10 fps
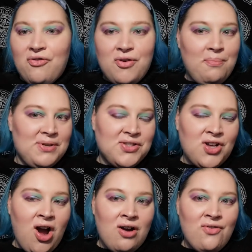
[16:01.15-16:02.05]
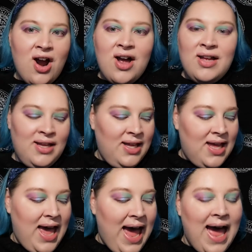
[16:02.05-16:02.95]
for mascara,
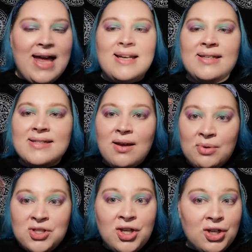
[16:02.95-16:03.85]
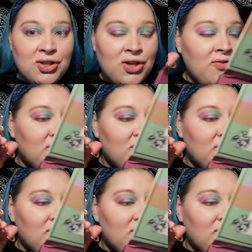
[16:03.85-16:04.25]
and we're doing good